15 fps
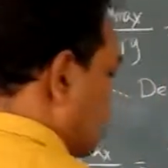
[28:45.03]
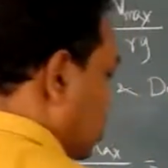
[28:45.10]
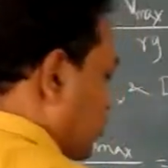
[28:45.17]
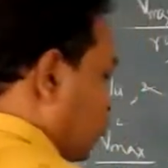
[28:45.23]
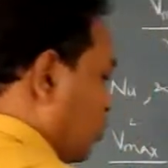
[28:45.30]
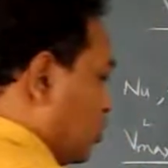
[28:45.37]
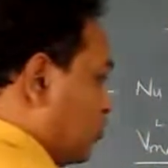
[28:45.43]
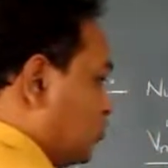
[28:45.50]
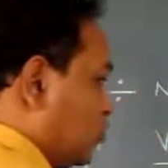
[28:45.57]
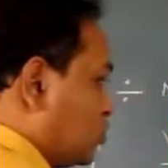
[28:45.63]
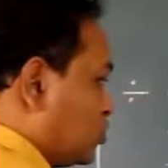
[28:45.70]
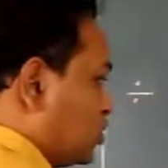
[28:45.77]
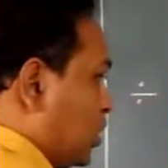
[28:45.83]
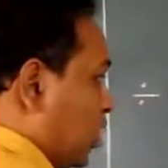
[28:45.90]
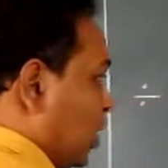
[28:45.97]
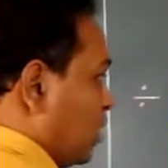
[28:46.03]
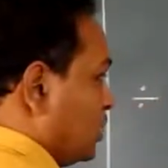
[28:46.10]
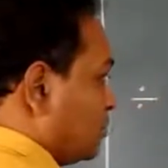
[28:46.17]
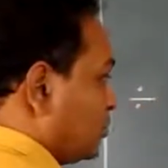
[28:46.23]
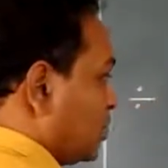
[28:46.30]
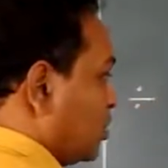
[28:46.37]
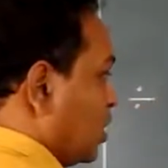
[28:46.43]
therefore, if you
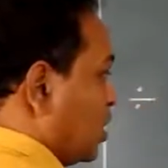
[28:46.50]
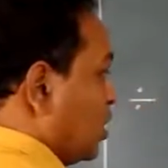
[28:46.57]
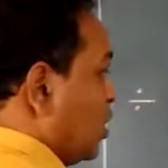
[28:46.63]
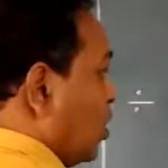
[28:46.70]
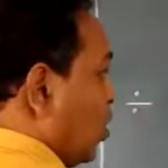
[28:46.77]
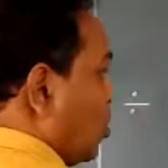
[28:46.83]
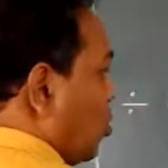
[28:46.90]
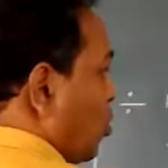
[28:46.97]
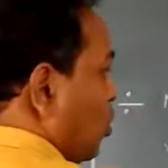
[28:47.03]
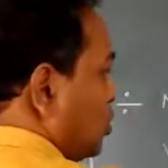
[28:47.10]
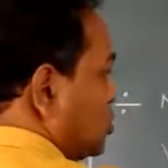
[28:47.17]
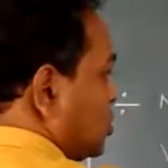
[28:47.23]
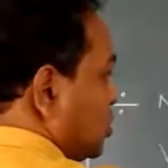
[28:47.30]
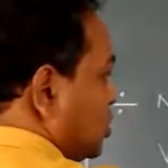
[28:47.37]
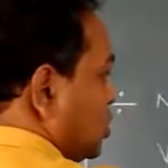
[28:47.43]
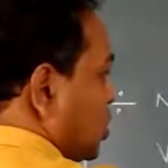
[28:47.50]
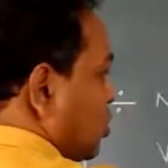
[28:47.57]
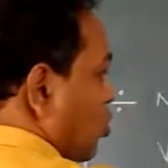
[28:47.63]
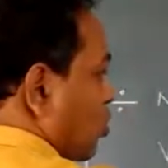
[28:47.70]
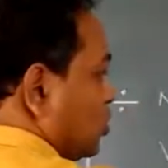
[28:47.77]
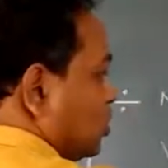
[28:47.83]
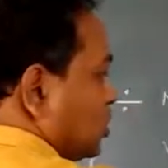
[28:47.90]
see here, cos
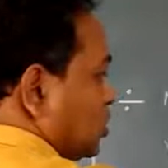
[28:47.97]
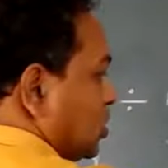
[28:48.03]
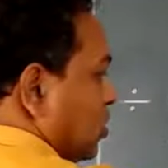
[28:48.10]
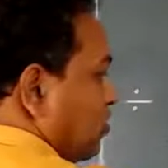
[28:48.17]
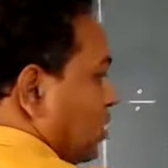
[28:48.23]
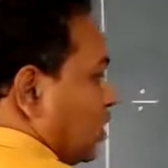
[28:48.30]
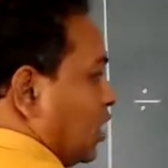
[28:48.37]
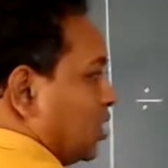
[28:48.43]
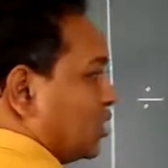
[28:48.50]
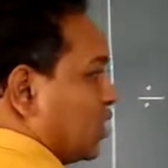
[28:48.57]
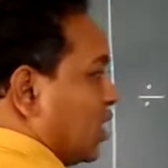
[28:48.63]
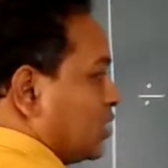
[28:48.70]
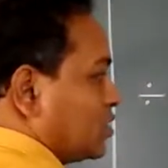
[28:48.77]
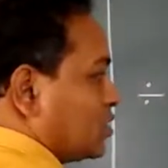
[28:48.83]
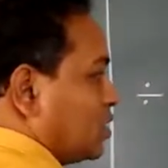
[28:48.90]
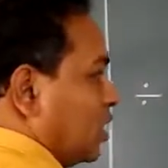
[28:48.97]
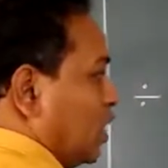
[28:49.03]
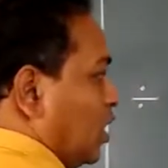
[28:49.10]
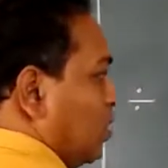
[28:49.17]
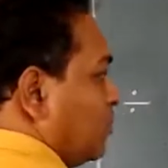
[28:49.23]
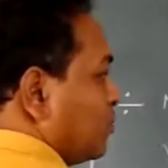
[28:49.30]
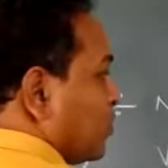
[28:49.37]
theta will get
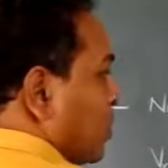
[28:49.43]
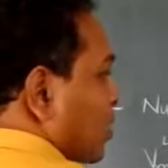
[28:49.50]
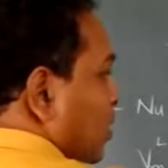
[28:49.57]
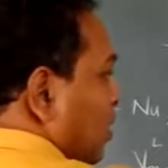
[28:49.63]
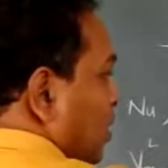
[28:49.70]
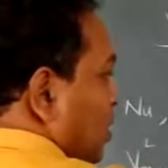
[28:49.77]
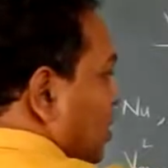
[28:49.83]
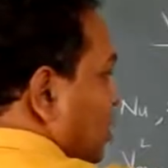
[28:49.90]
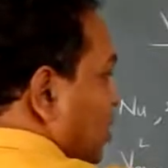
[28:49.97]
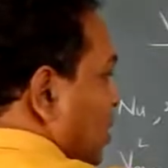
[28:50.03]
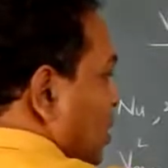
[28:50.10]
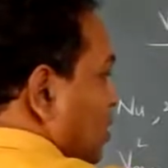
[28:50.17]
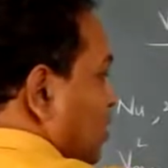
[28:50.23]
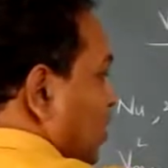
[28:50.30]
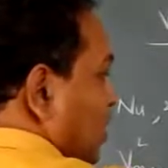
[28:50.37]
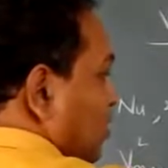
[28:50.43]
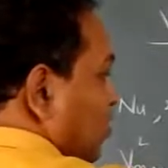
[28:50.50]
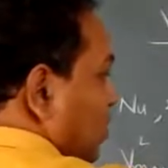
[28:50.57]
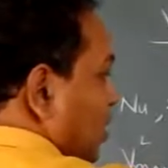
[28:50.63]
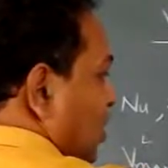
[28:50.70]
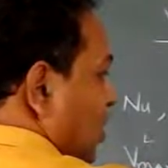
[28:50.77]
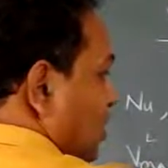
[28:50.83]
cancelled, n
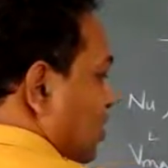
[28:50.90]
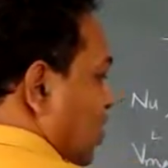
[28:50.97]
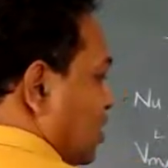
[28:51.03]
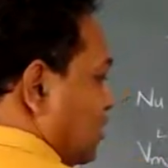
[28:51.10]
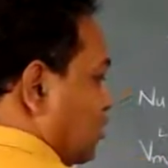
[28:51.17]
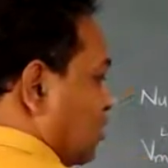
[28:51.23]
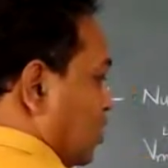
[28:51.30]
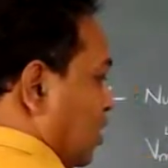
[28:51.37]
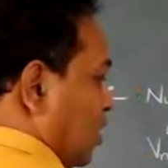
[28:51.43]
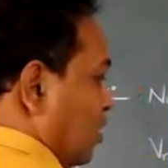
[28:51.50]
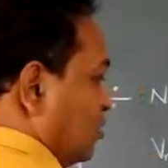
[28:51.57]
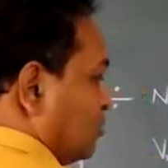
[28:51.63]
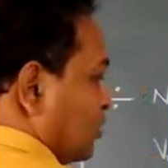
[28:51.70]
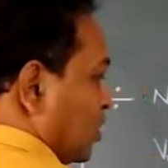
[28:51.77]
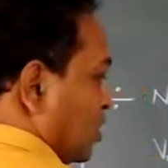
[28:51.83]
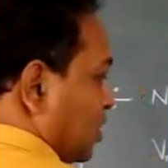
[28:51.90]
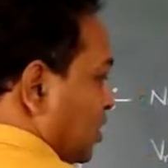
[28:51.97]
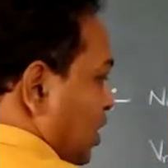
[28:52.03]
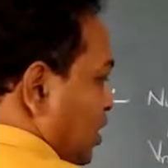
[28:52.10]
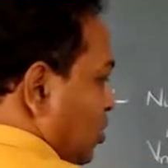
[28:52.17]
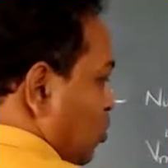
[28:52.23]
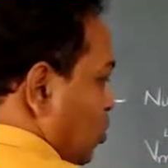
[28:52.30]
will get cancelled,
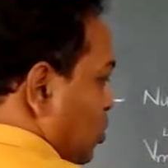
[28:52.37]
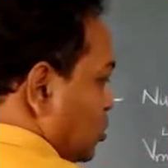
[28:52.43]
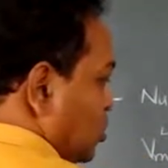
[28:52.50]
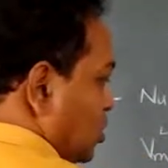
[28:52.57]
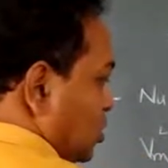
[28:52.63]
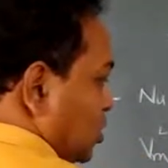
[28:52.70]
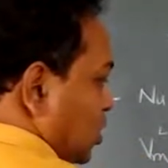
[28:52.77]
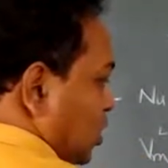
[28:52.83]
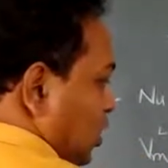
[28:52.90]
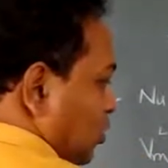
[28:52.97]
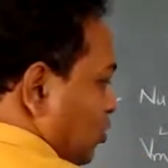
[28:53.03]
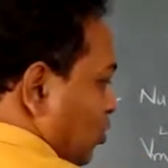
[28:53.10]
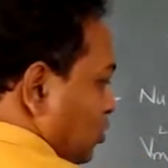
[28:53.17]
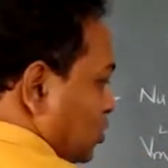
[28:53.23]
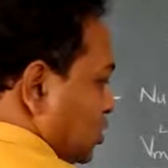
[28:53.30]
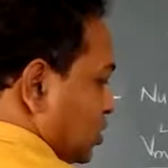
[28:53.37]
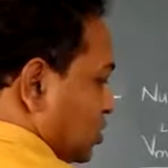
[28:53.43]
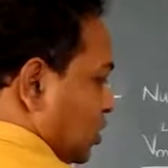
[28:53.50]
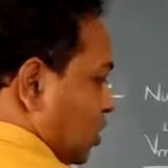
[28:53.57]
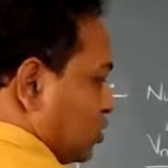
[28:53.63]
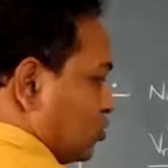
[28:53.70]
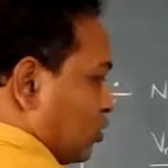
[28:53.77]
n cos
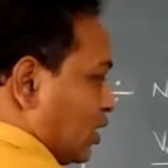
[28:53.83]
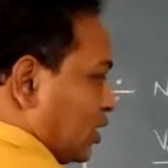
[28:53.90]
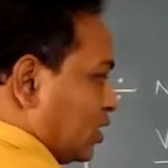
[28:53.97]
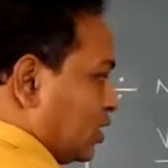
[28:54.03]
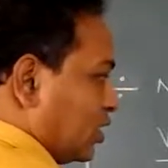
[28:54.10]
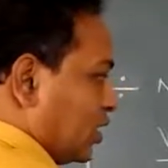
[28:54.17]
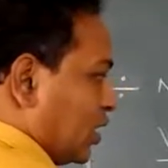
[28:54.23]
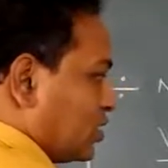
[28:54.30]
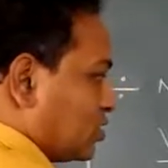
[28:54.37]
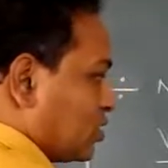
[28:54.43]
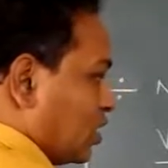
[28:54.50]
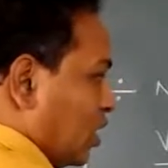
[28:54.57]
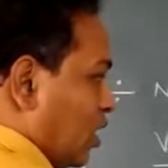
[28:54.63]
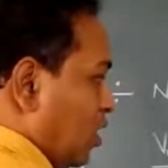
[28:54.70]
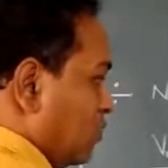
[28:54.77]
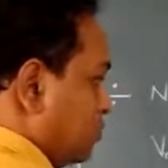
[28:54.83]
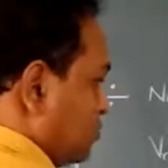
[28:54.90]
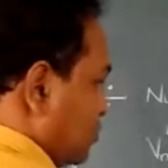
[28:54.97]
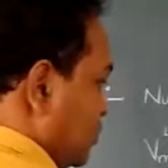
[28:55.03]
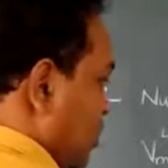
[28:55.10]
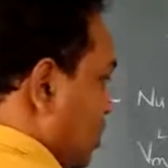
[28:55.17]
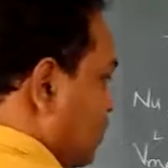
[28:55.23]
theta also getting cancelled.
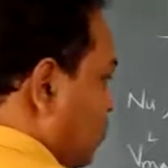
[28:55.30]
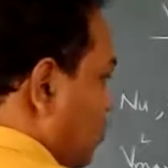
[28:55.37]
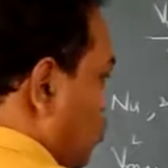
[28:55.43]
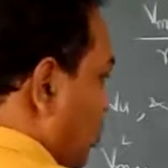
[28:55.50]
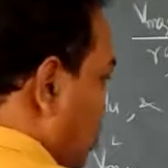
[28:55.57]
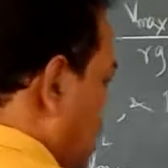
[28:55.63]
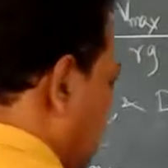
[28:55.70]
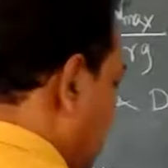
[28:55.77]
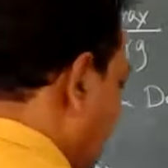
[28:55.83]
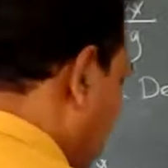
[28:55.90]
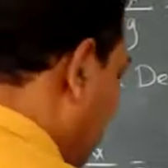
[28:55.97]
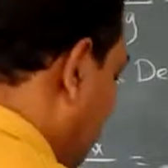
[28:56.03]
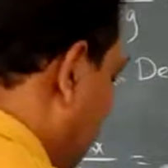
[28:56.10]
Therefore, what is left